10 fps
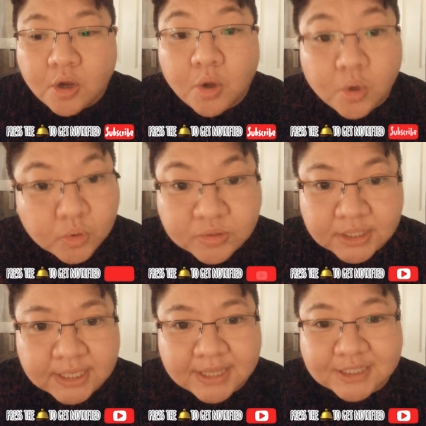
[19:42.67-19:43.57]

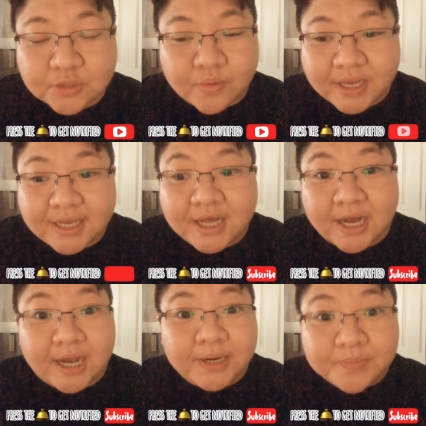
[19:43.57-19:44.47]
holy. That's why
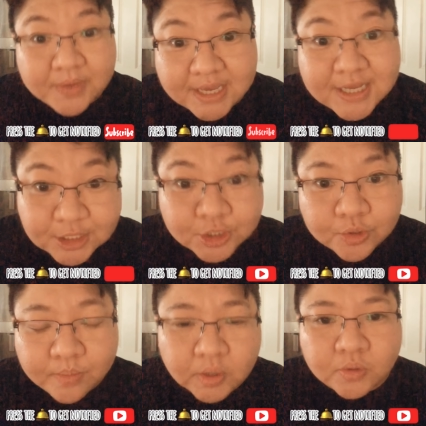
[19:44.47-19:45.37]
God made
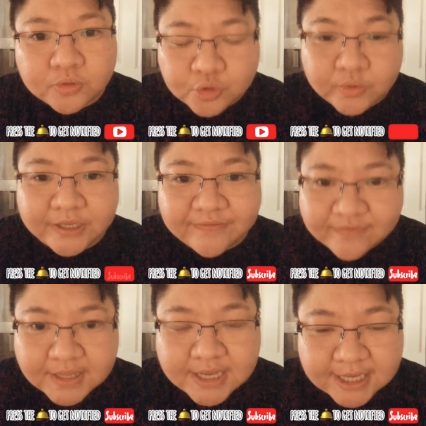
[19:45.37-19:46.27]
you both twin
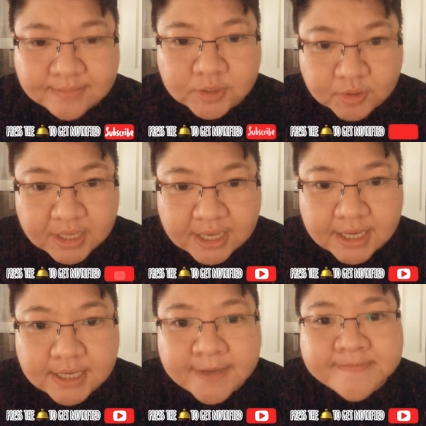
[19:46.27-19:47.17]
flames,
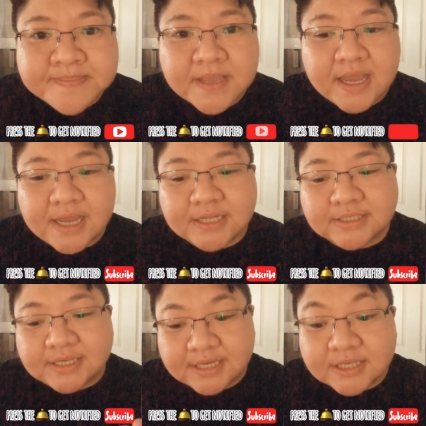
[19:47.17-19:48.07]
okay?
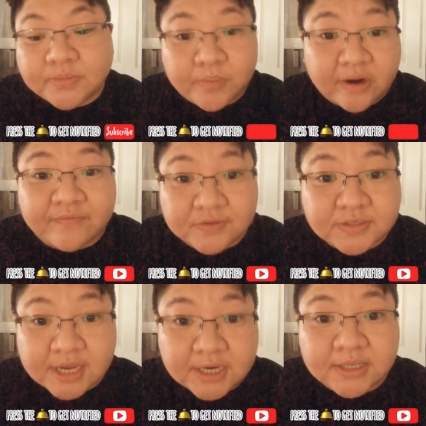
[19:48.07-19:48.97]
And it is
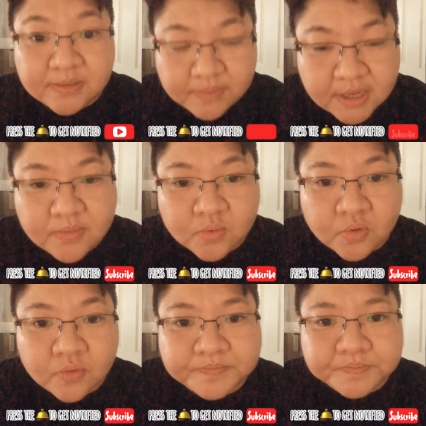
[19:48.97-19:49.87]
prophesied in the
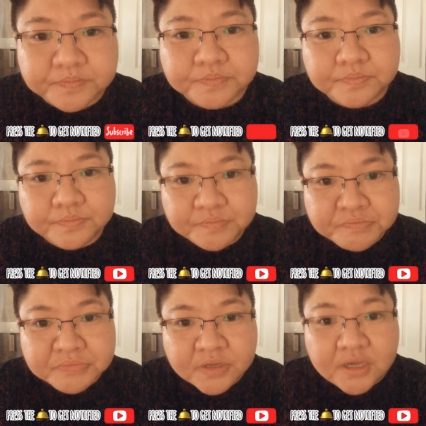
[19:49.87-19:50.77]
Bible.
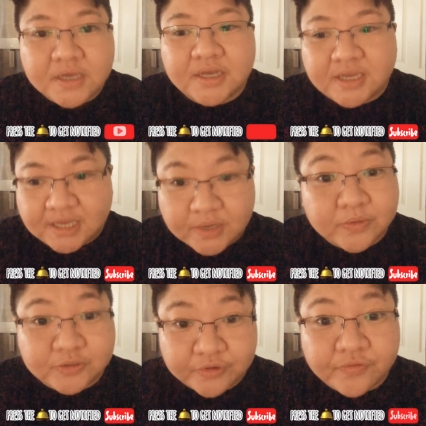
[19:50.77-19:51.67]
He
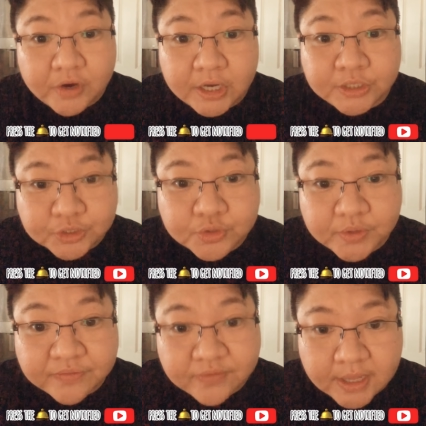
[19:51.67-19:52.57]
was referring to
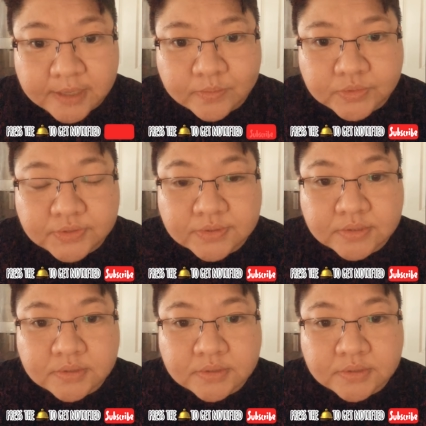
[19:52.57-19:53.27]
twin flames.